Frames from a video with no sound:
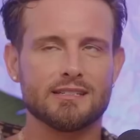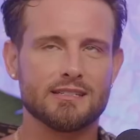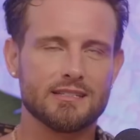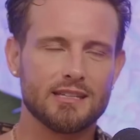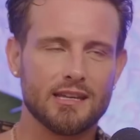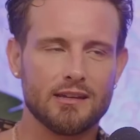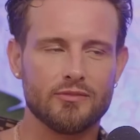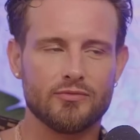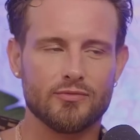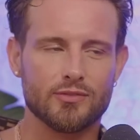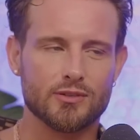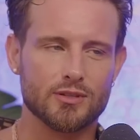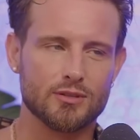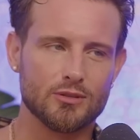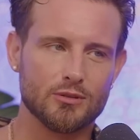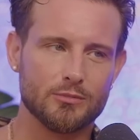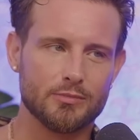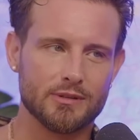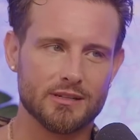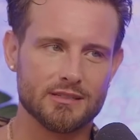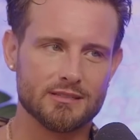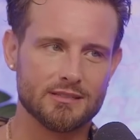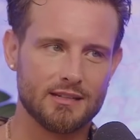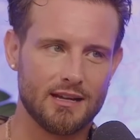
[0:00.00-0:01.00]
safe for you,
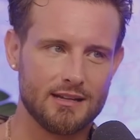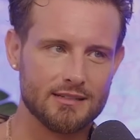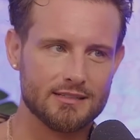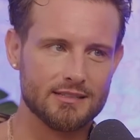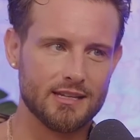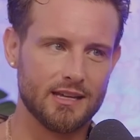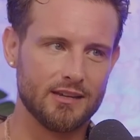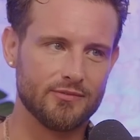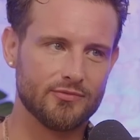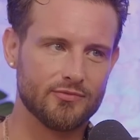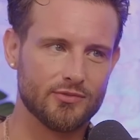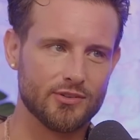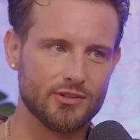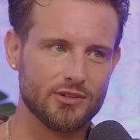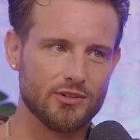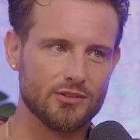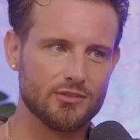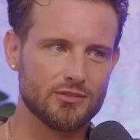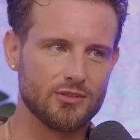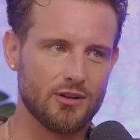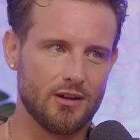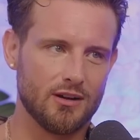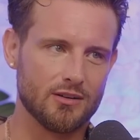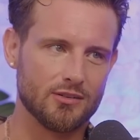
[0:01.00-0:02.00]
but it's not safe for your
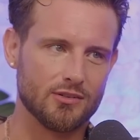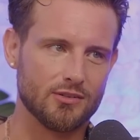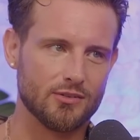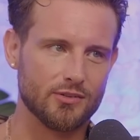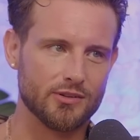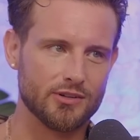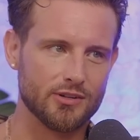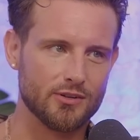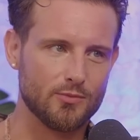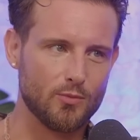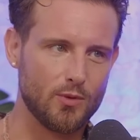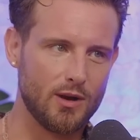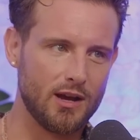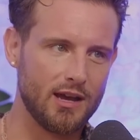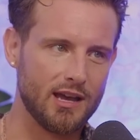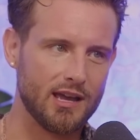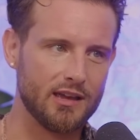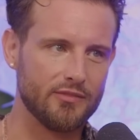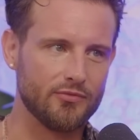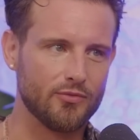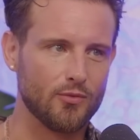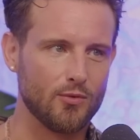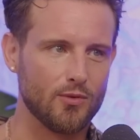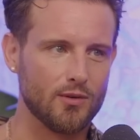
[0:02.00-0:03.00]
daughter or your
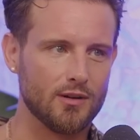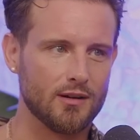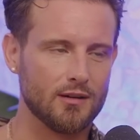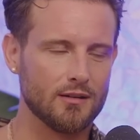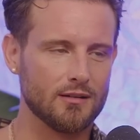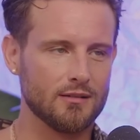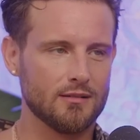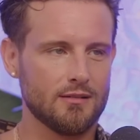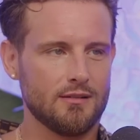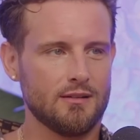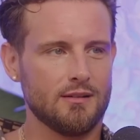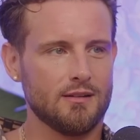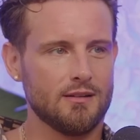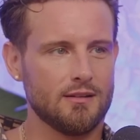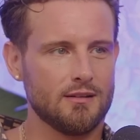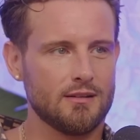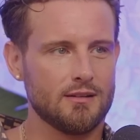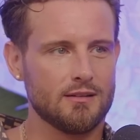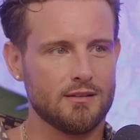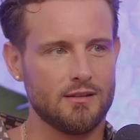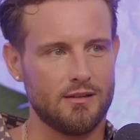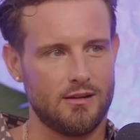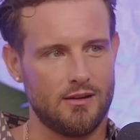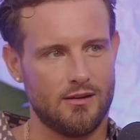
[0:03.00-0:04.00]
wife or,
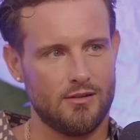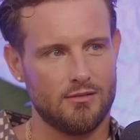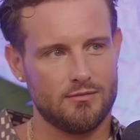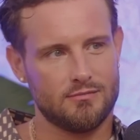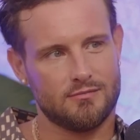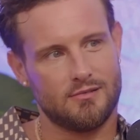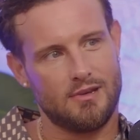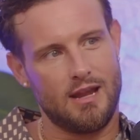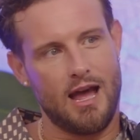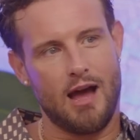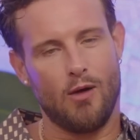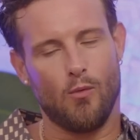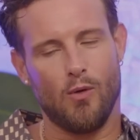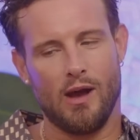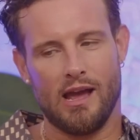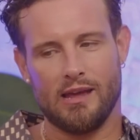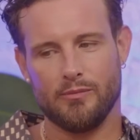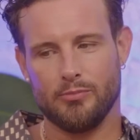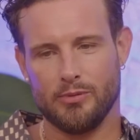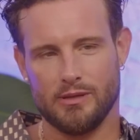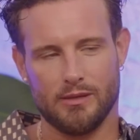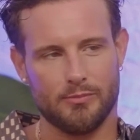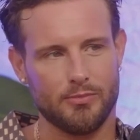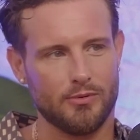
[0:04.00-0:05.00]
you know, not
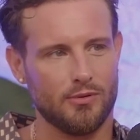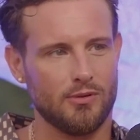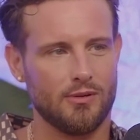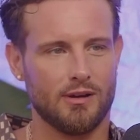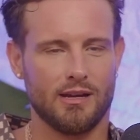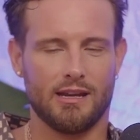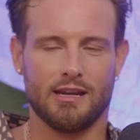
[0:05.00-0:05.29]
white people.